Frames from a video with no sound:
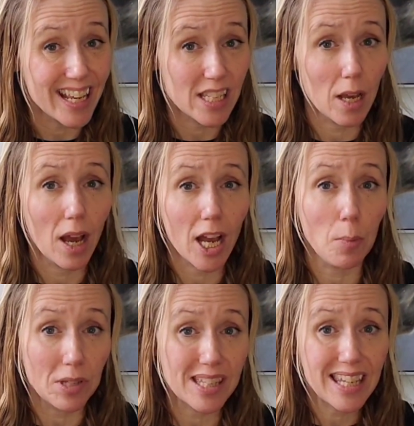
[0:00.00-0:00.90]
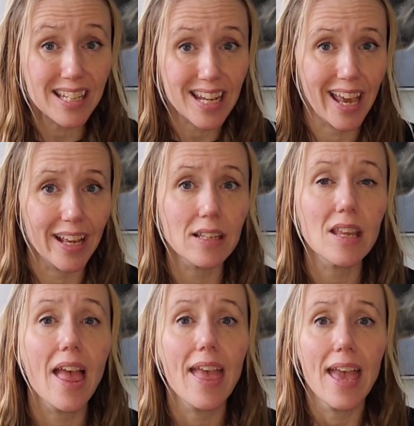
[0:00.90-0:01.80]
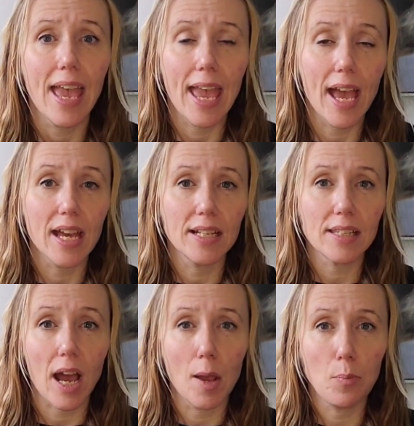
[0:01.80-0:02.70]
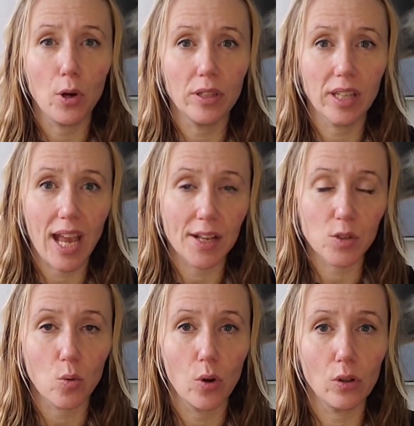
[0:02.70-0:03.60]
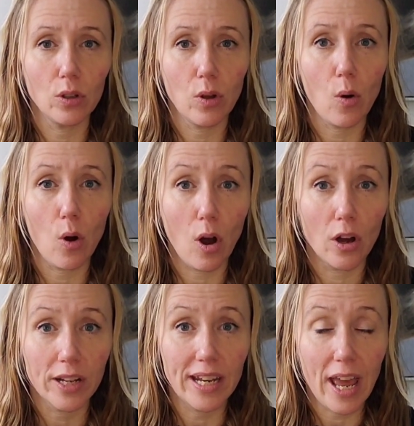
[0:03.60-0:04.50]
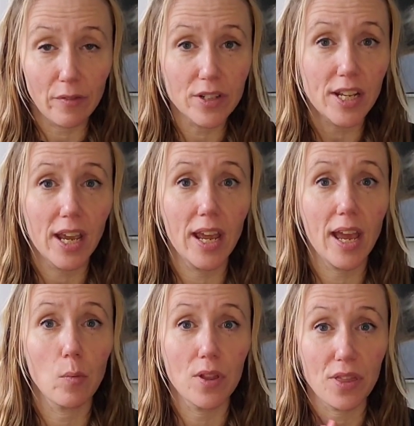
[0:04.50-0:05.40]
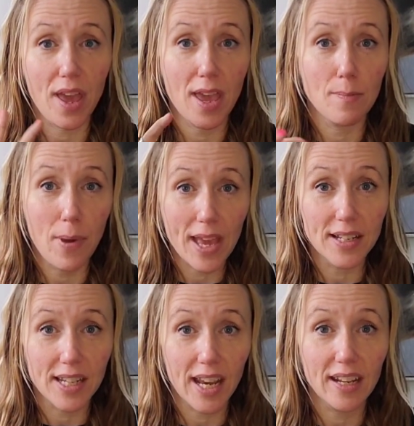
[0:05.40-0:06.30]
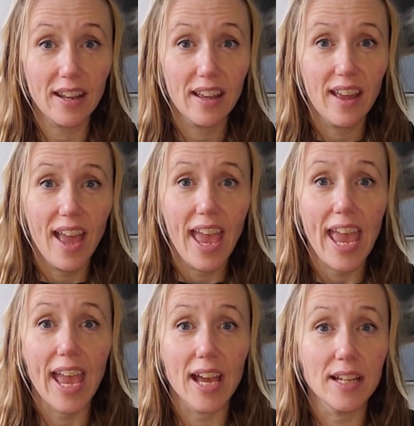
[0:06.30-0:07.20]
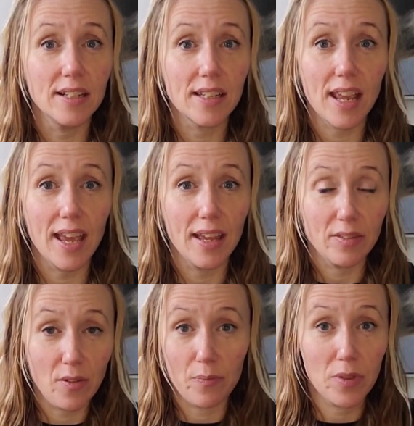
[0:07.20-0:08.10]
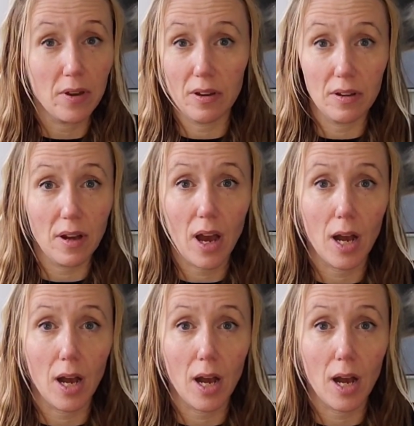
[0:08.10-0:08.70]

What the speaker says: a couple of skin tags, and I put the castor oil on it every day with a band-aid, and the